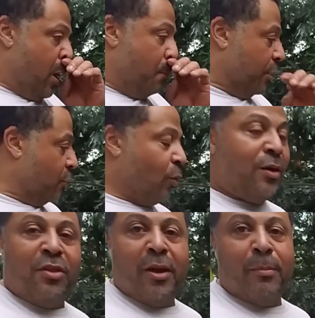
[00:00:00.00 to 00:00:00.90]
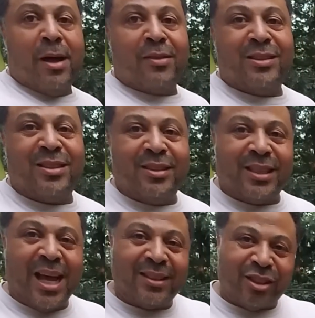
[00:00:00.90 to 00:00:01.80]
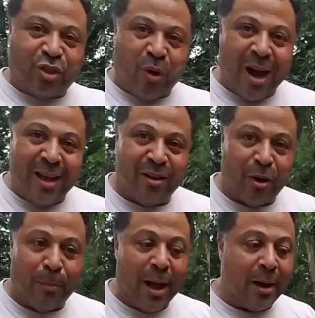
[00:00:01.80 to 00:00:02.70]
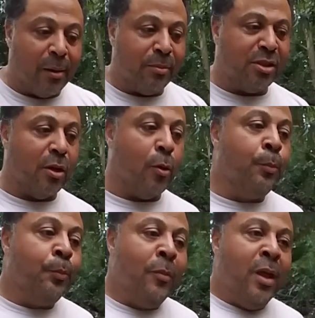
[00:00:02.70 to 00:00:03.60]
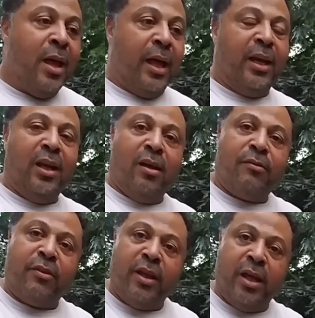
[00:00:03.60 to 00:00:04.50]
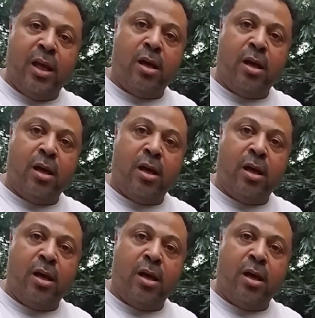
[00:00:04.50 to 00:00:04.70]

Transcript: But the great thing about this is it has a triangular bottom, so any of the